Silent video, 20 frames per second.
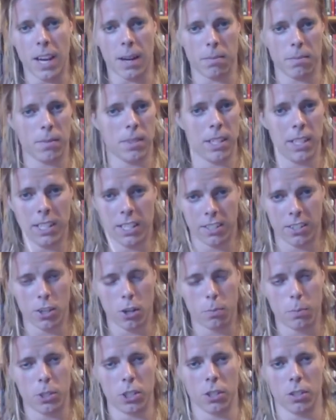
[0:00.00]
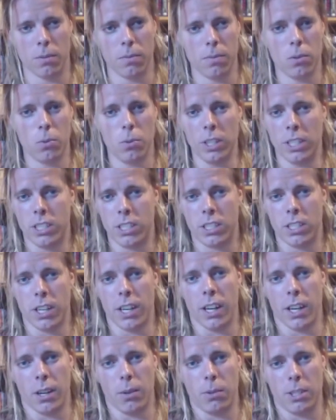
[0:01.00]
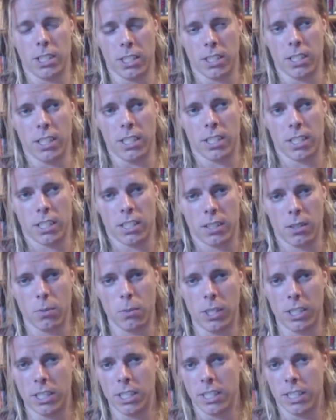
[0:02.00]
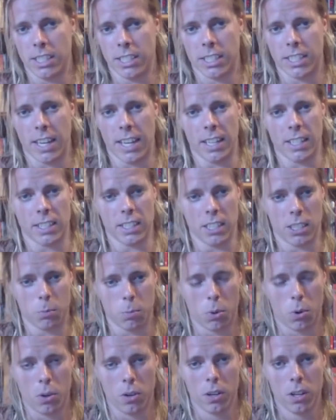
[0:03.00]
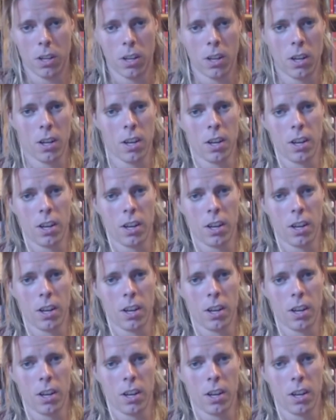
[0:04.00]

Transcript: the easy option, which in this case is porn,